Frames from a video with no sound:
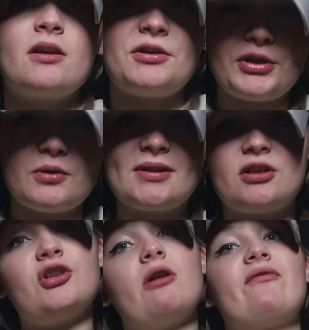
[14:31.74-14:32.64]

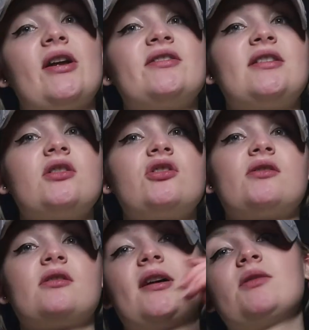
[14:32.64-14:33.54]
to your advantage.
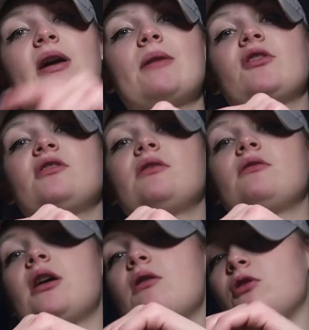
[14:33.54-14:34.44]
So that is what I'm going to do
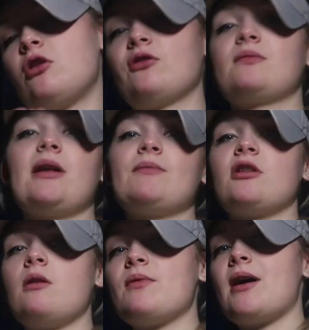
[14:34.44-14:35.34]
now. Log onto my
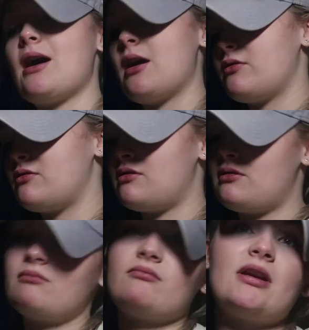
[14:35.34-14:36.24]
laptop, and
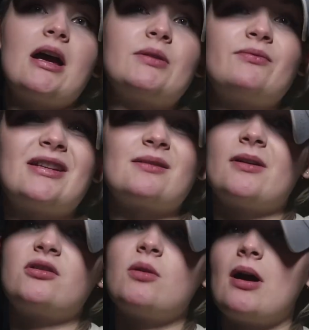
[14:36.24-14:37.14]
yeah, I think it's
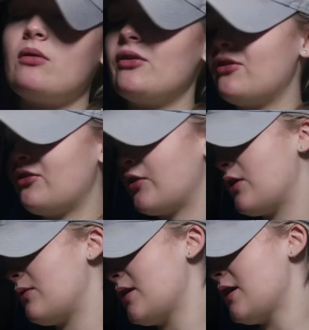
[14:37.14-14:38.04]
about 2 hours,
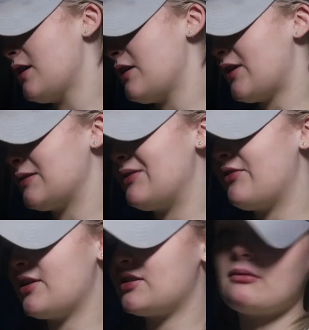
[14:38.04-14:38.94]
so that's me
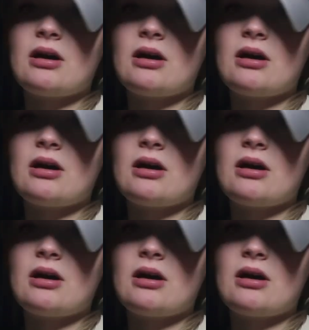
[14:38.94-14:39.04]
for the next 2